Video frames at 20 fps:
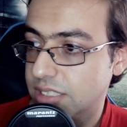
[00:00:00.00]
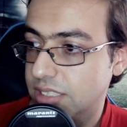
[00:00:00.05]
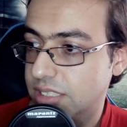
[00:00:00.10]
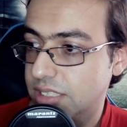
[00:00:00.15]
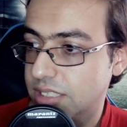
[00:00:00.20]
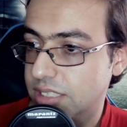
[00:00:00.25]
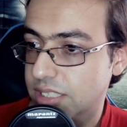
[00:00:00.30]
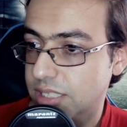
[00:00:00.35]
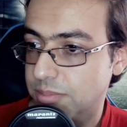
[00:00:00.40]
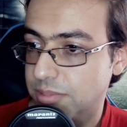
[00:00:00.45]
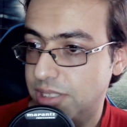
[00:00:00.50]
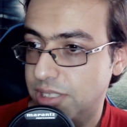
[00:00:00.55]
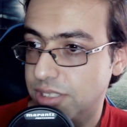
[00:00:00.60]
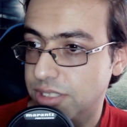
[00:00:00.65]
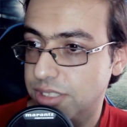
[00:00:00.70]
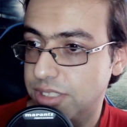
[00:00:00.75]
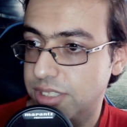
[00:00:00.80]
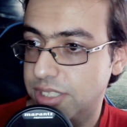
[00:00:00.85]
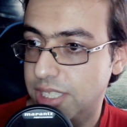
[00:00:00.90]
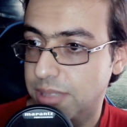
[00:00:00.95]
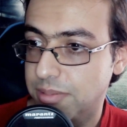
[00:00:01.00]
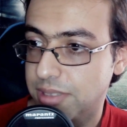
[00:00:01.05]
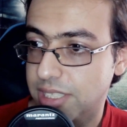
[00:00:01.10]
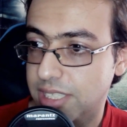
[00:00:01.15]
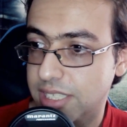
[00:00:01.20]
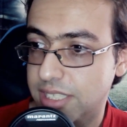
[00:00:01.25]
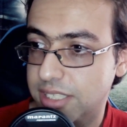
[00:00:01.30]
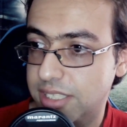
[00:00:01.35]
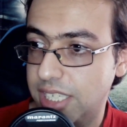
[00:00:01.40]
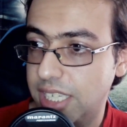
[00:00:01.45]
some of
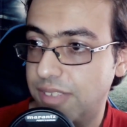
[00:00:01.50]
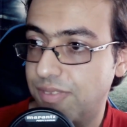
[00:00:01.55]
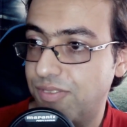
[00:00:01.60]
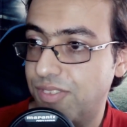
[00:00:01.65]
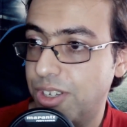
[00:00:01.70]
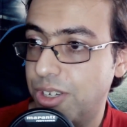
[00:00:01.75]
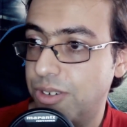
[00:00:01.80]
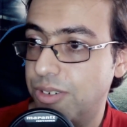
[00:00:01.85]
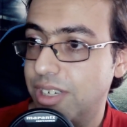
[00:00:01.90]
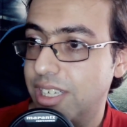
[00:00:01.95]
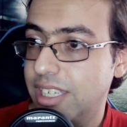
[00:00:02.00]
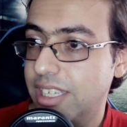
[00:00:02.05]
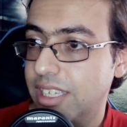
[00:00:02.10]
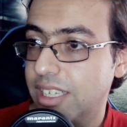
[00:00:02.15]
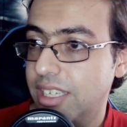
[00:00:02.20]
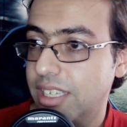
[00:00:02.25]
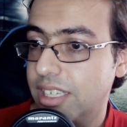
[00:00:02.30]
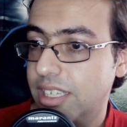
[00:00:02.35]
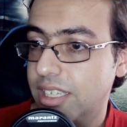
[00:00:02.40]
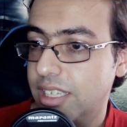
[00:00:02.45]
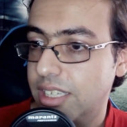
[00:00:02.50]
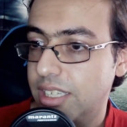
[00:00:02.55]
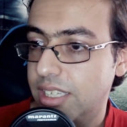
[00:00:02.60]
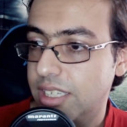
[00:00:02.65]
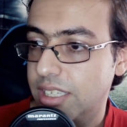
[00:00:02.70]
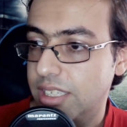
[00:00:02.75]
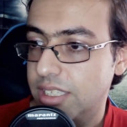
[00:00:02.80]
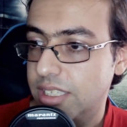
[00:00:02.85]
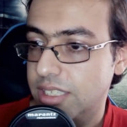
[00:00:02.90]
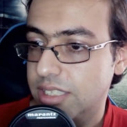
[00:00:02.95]
this info.
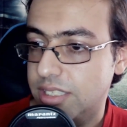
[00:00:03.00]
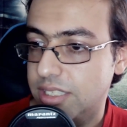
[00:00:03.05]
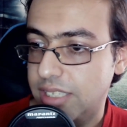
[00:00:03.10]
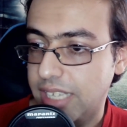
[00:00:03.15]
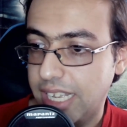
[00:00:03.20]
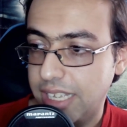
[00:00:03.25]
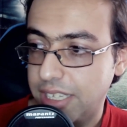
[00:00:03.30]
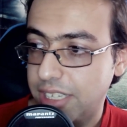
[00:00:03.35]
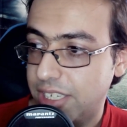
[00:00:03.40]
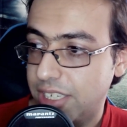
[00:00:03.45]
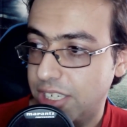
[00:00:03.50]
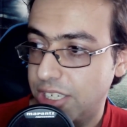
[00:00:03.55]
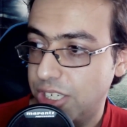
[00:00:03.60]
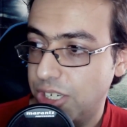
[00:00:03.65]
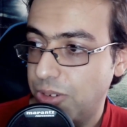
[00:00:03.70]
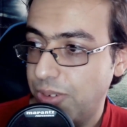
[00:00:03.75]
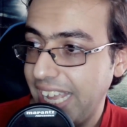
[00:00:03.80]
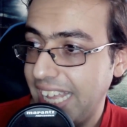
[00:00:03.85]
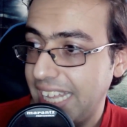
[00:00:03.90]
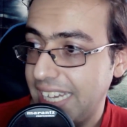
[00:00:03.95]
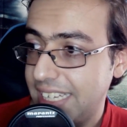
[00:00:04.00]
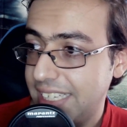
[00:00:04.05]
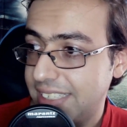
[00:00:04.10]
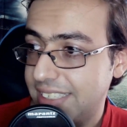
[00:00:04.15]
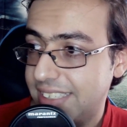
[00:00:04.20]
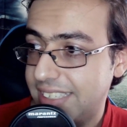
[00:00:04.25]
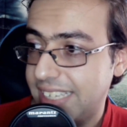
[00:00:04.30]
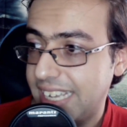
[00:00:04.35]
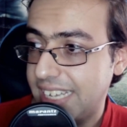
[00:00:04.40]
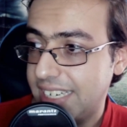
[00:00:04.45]
So yeah, you can go
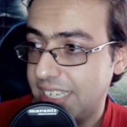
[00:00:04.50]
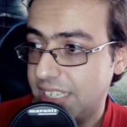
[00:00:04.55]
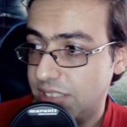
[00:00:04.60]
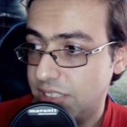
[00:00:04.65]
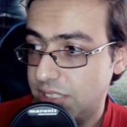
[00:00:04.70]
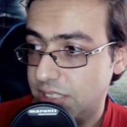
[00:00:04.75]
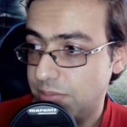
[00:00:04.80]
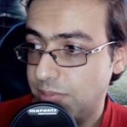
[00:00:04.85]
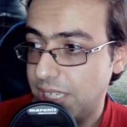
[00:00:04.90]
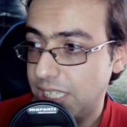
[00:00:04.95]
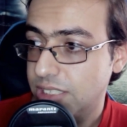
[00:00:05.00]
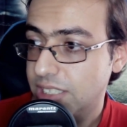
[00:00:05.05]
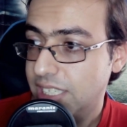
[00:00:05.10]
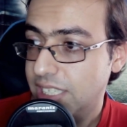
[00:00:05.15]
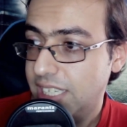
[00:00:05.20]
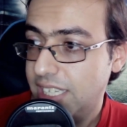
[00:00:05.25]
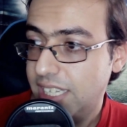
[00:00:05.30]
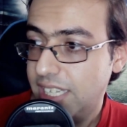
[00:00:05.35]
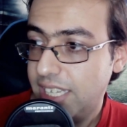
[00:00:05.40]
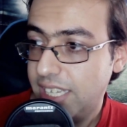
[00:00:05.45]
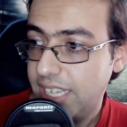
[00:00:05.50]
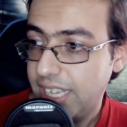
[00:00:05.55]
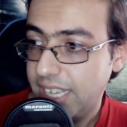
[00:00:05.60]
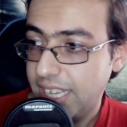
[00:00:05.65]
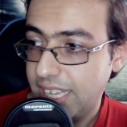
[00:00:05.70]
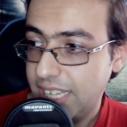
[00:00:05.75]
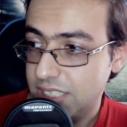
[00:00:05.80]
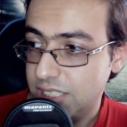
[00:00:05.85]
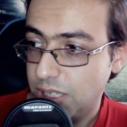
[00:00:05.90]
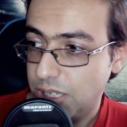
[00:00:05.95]
edit that out as well.
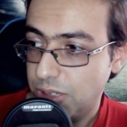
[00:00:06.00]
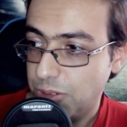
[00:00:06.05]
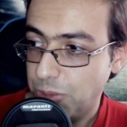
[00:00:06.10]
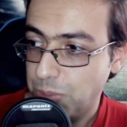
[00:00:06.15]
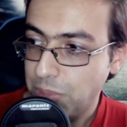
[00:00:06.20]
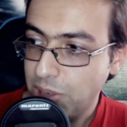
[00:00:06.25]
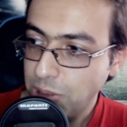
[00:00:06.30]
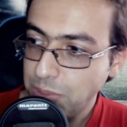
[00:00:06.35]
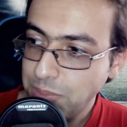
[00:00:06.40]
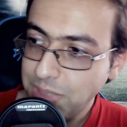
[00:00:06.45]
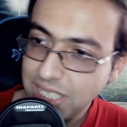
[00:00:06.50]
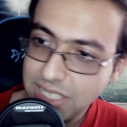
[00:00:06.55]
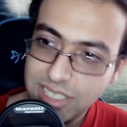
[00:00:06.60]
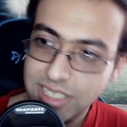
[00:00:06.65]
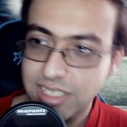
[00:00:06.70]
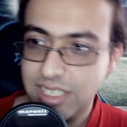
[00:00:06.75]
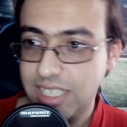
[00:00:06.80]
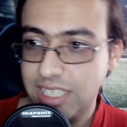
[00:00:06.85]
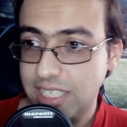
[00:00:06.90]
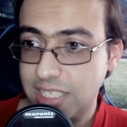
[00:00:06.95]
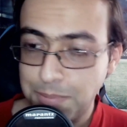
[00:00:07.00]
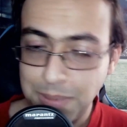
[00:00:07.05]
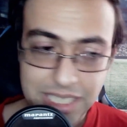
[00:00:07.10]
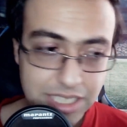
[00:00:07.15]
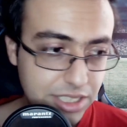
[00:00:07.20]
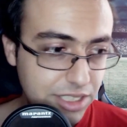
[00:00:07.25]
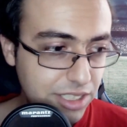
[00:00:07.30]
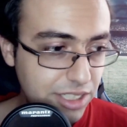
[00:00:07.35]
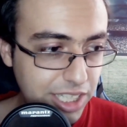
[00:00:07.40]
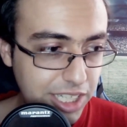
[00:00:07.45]
And Moments is
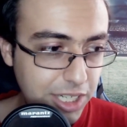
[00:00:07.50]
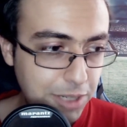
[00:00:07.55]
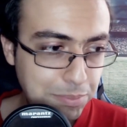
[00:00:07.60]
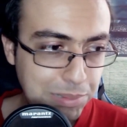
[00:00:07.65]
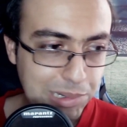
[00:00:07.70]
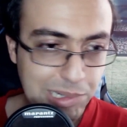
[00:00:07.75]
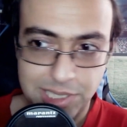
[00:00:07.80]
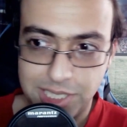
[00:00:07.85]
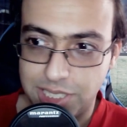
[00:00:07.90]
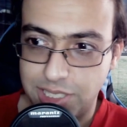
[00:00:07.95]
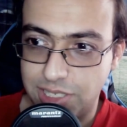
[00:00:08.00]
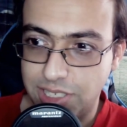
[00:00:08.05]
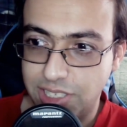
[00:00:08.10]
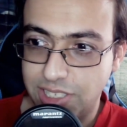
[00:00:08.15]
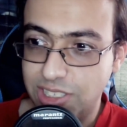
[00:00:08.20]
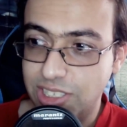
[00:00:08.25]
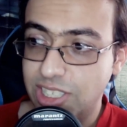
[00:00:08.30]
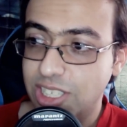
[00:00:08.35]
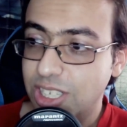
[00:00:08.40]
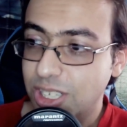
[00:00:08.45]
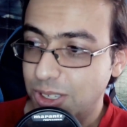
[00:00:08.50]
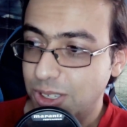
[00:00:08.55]
basically your personal